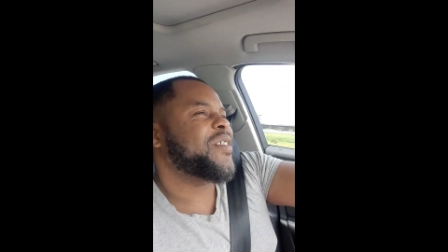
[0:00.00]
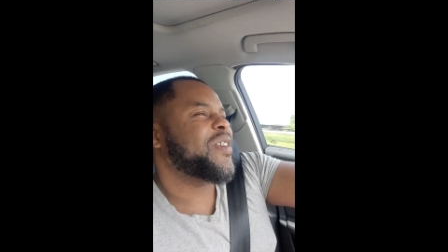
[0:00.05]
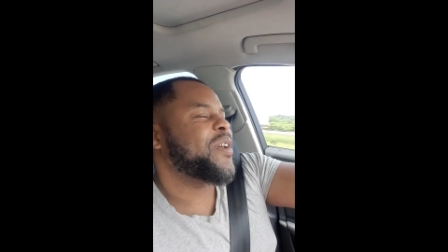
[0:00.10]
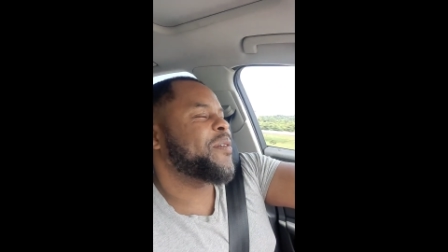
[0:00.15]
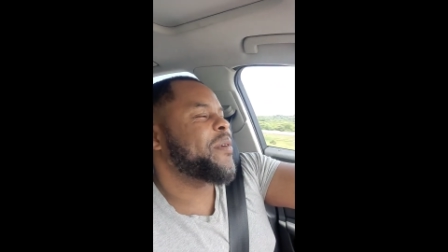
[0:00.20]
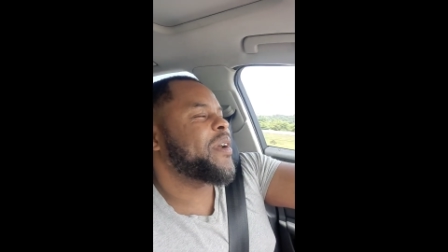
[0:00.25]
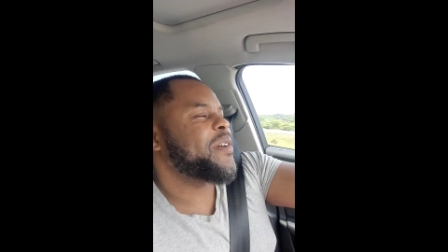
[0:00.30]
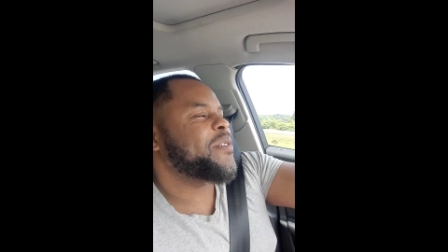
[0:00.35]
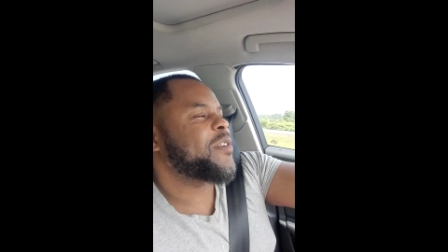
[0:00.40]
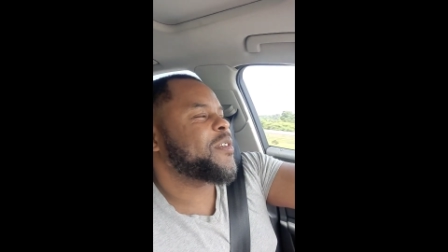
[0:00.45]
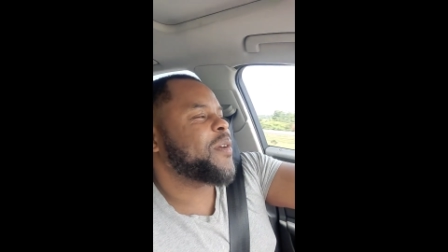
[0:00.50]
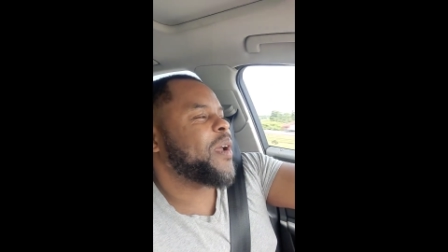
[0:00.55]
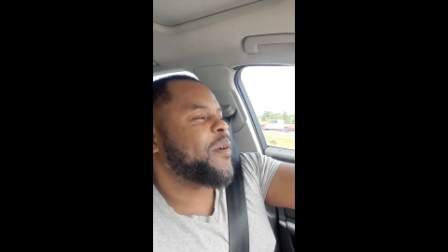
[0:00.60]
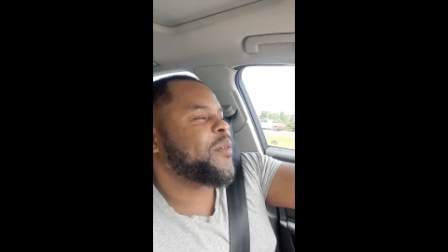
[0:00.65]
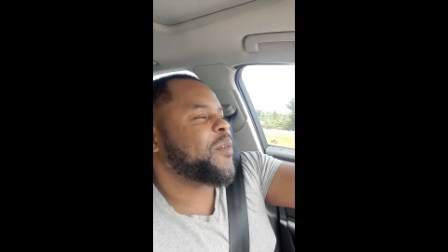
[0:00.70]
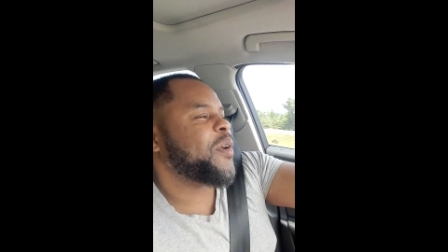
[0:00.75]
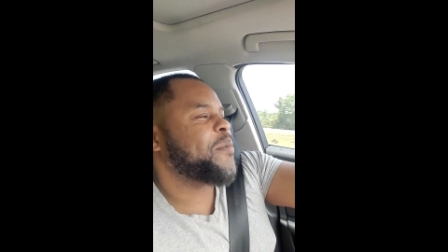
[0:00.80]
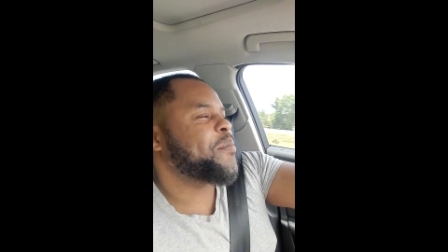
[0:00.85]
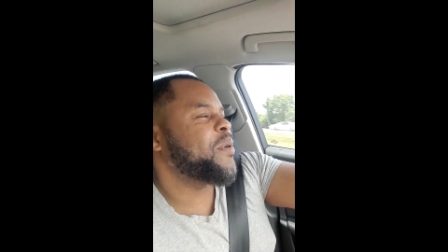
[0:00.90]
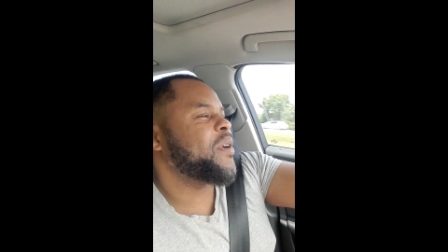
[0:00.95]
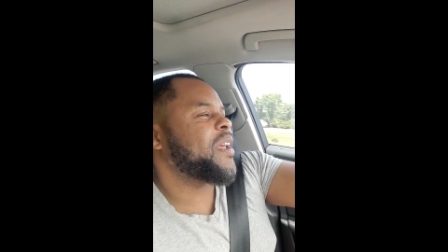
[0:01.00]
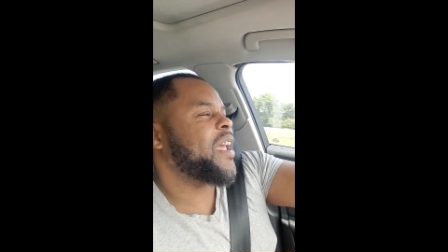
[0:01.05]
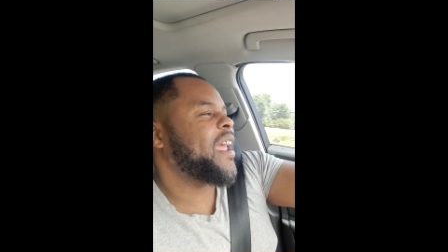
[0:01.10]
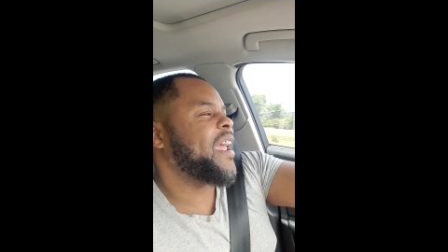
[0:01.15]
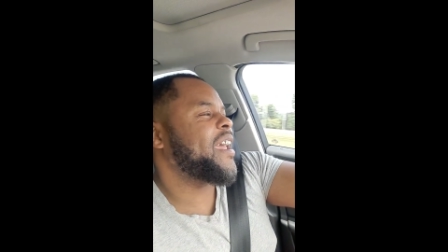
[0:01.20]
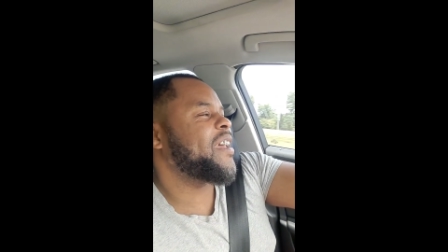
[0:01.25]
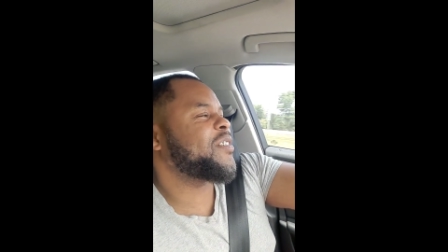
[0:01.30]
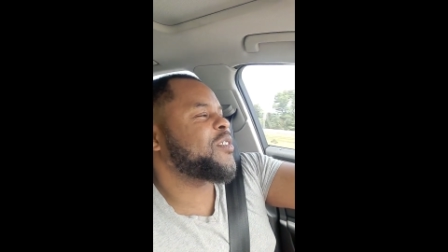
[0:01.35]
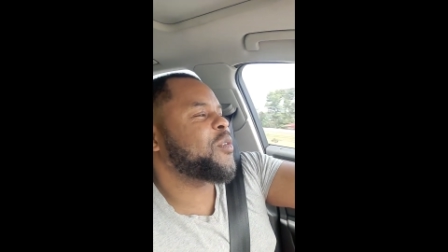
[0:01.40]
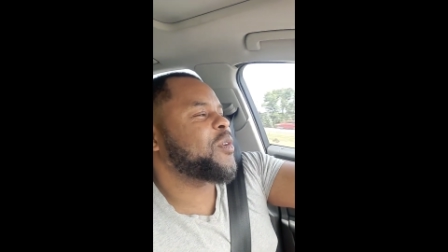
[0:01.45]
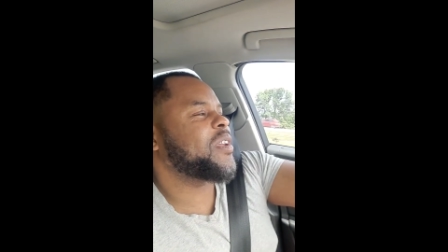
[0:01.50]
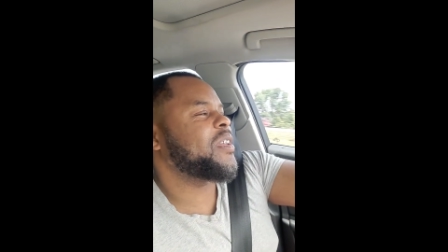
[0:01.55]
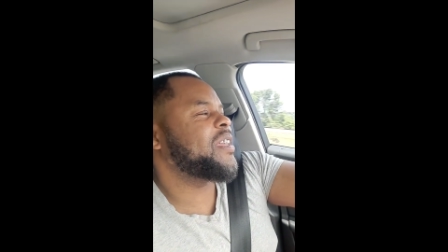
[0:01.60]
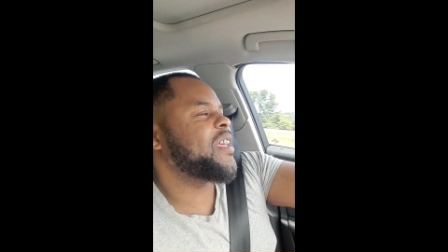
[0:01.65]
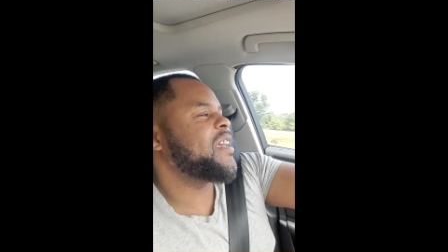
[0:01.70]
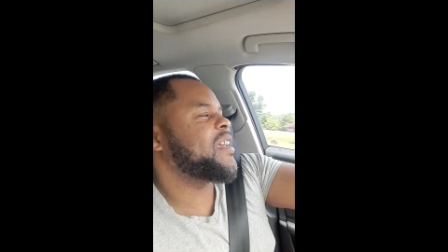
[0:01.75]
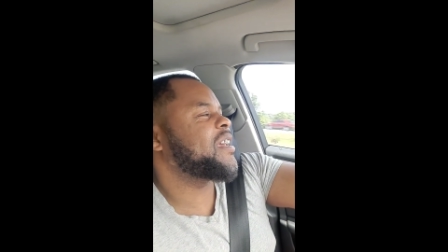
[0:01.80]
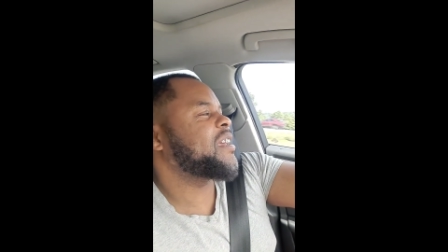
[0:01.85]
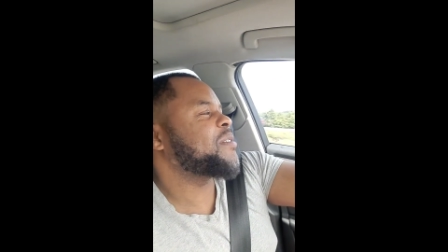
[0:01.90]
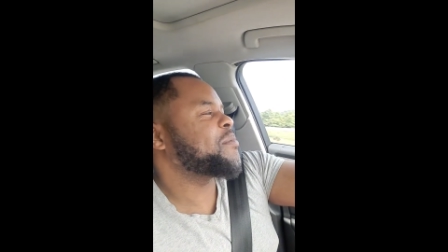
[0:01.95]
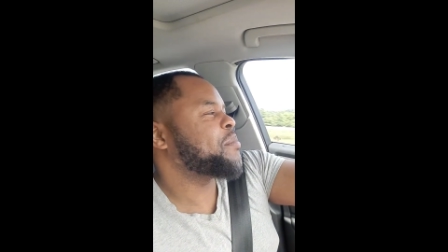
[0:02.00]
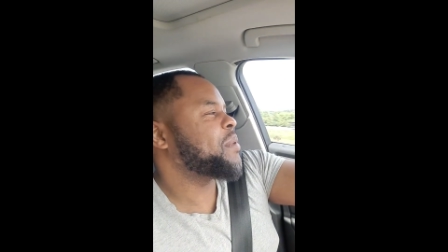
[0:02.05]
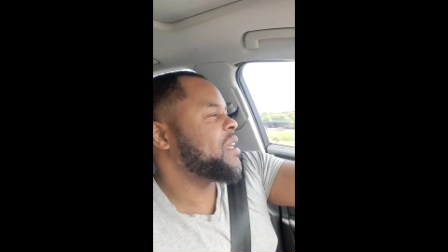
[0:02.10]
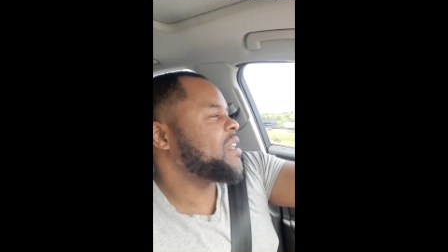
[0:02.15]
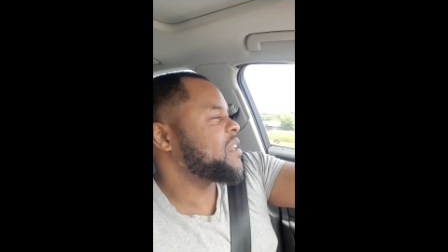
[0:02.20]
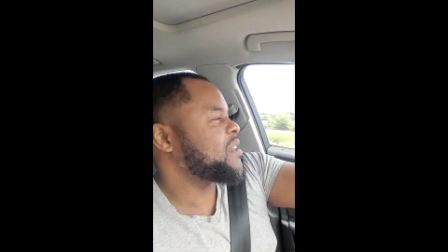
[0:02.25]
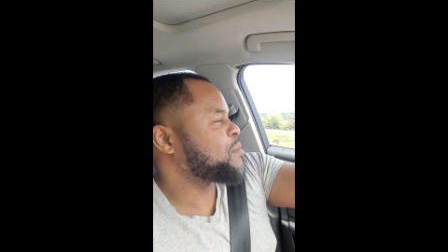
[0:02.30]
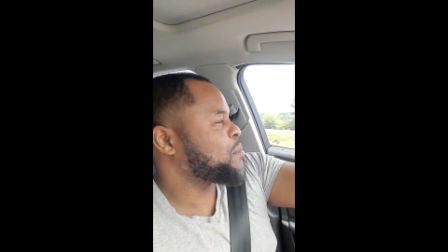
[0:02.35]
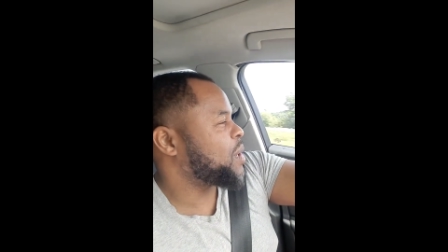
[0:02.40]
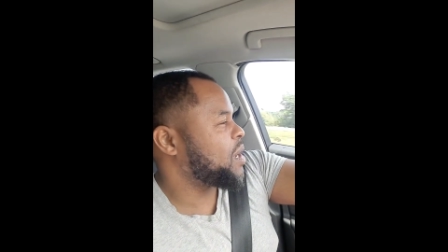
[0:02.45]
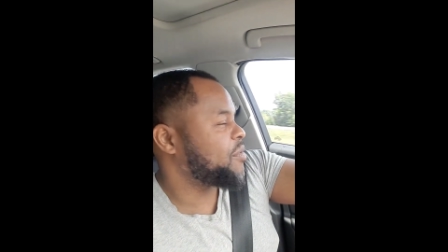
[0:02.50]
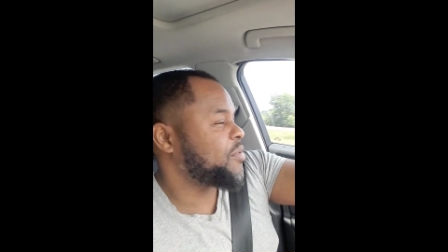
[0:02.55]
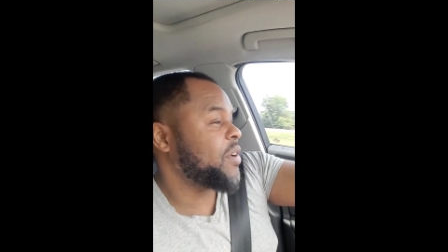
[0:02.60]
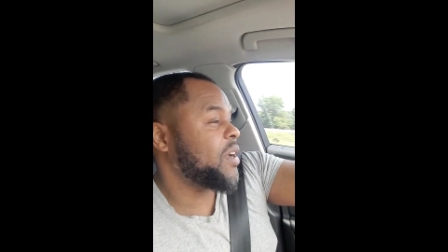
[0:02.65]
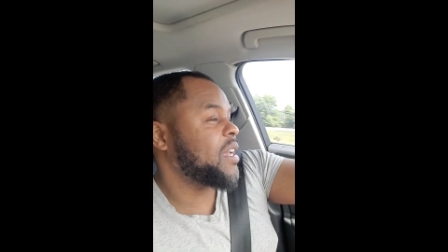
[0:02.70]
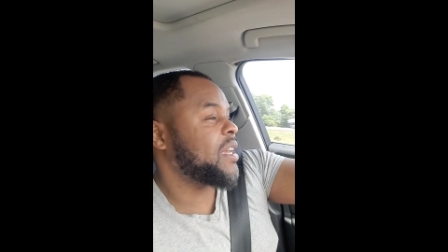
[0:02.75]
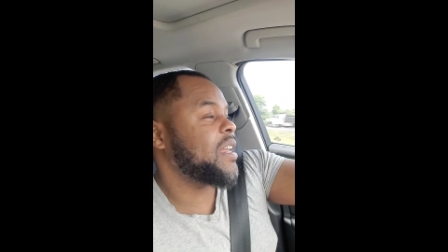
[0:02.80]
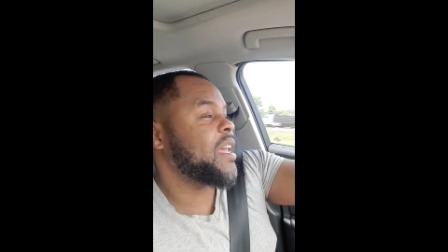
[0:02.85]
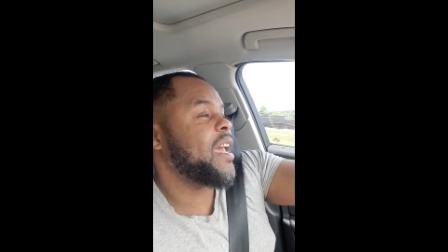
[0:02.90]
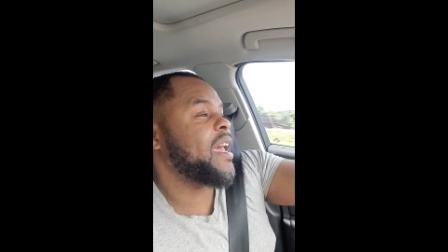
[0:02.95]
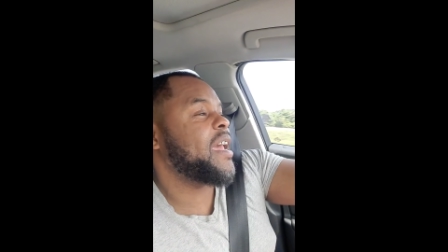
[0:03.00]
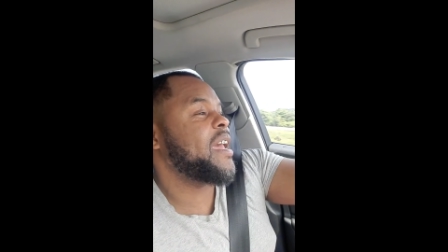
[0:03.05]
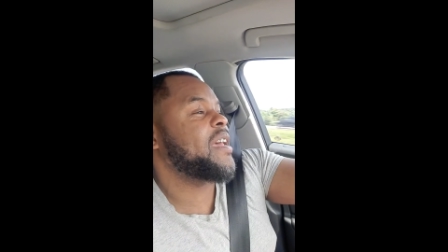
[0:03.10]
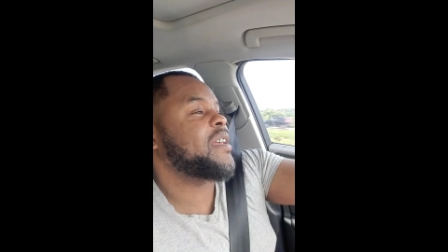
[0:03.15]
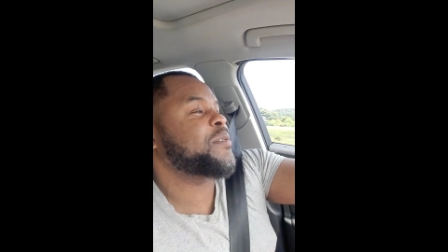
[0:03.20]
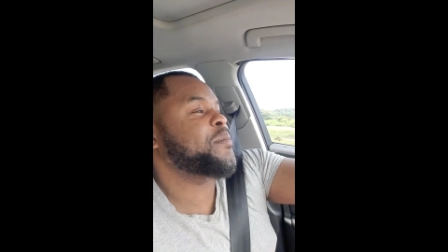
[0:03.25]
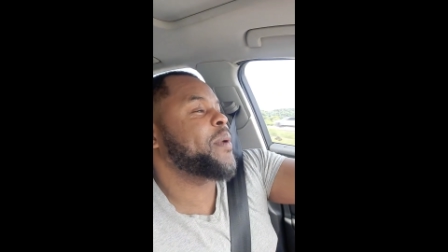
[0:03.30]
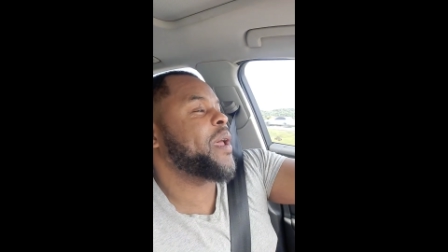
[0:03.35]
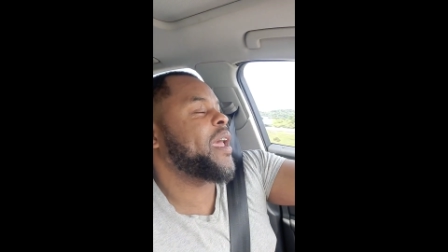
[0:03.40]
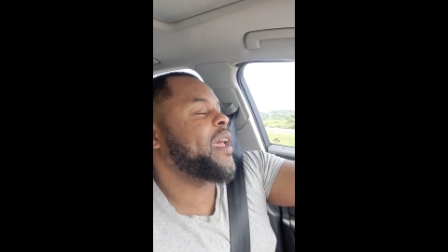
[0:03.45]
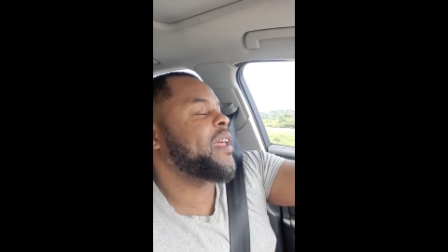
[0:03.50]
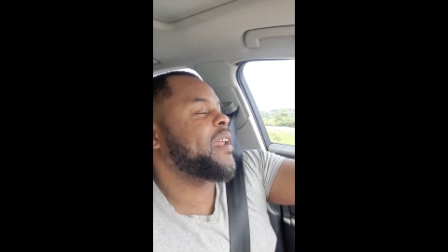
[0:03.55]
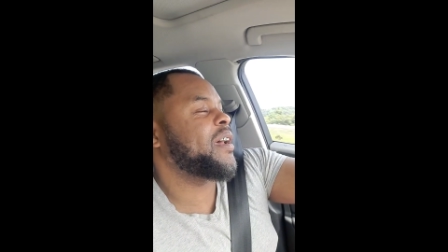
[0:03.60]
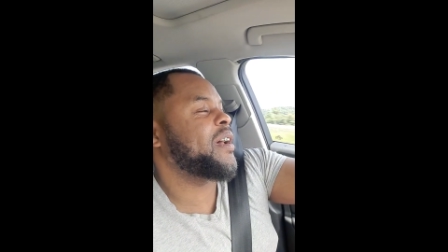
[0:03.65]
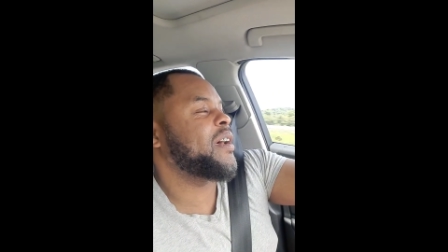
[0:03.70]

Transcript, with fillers: was getting ready, I was ready to put hands on the deacon, beat his motherfucking ass, man.